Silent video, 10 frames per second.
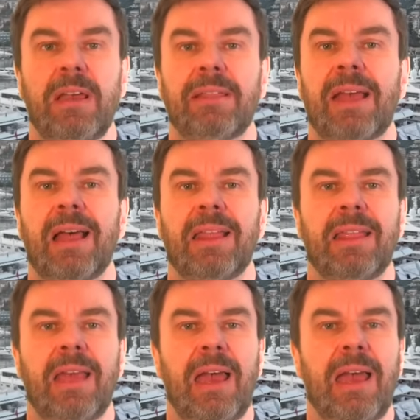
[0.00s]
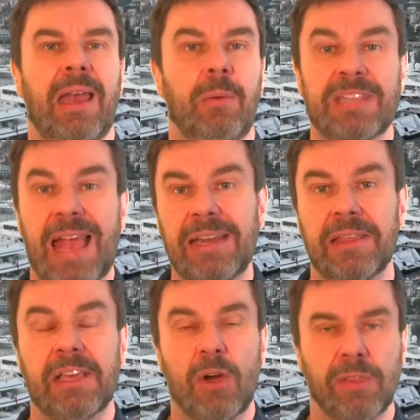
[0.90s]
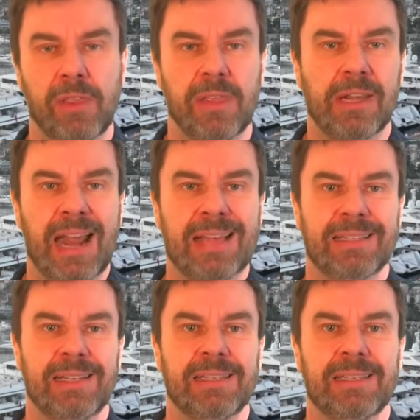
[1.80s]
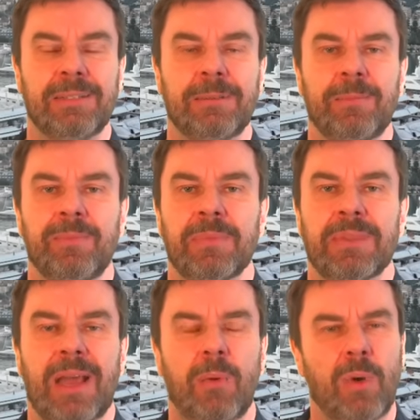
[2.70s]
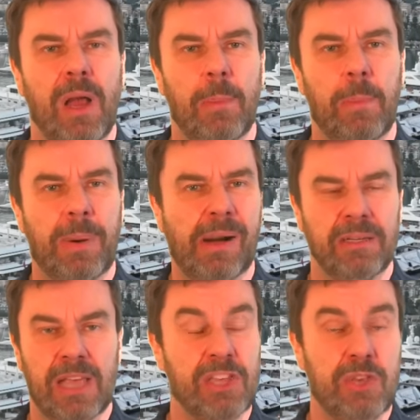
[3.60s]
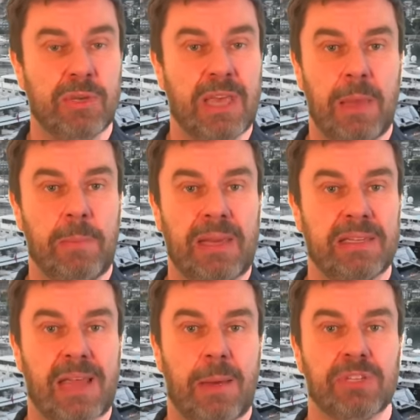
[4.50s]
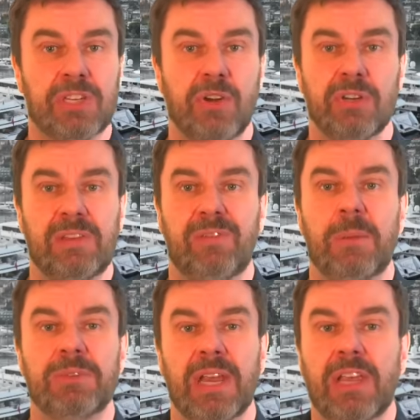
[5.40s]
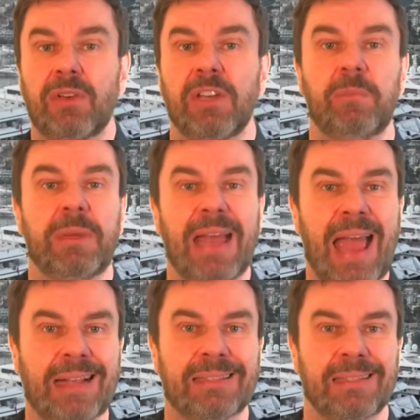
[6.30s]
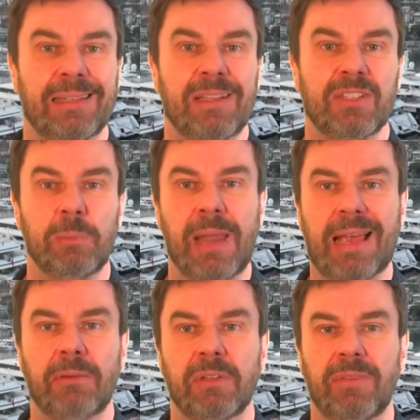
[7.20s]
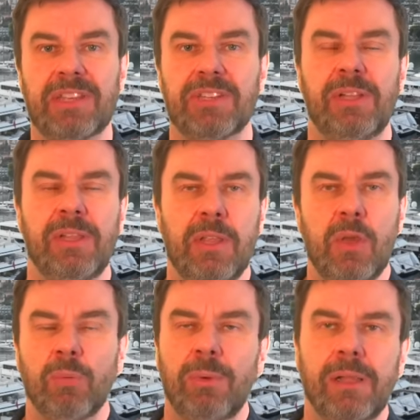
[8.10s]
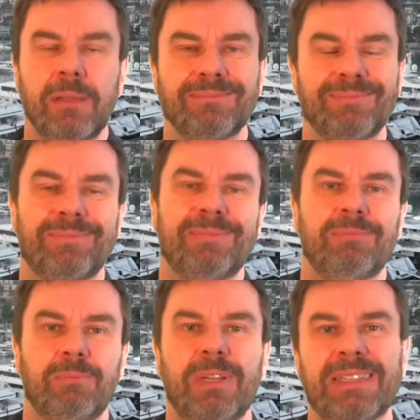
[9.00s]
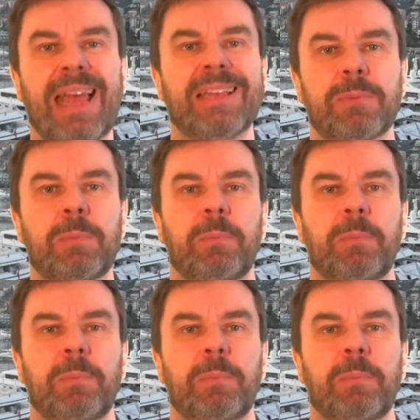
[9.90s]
that uh, it was anything other than an accident. Now, apparently, a UK based cybersecurity firm said it could have been hacked to black out the vessel. Well, well, yes.